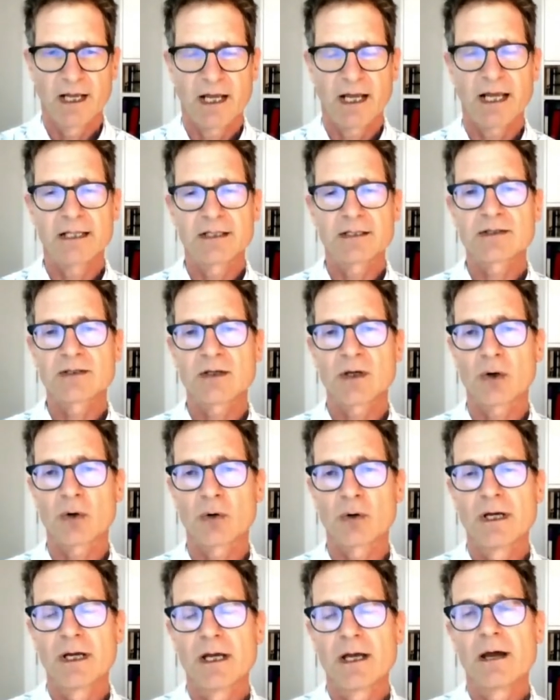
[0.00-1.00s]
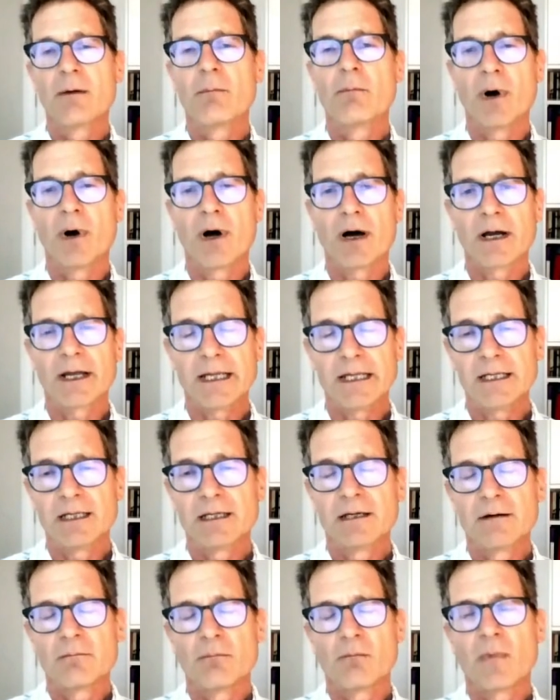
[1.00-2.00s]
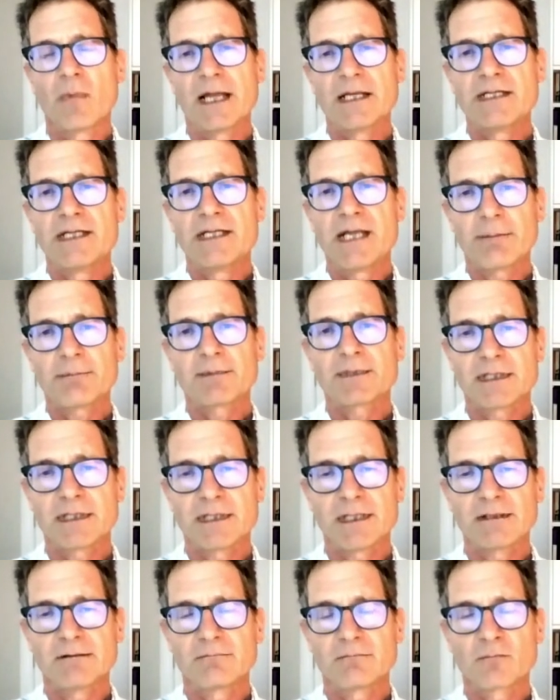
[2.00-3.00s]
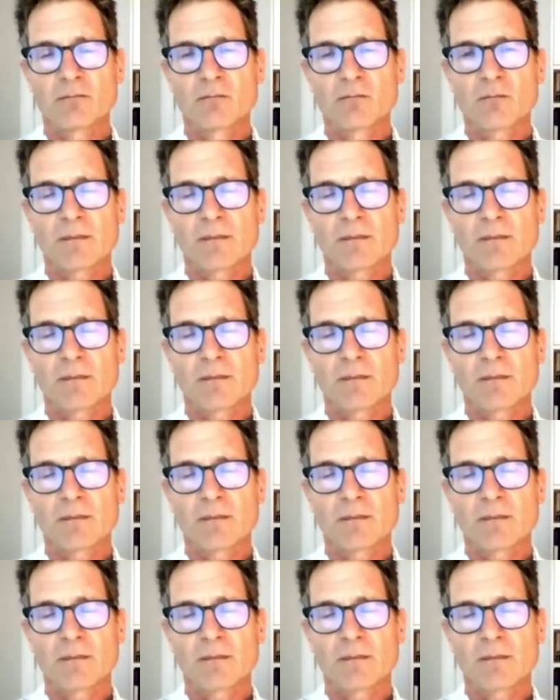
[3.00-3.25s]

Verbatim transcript: And so by adapting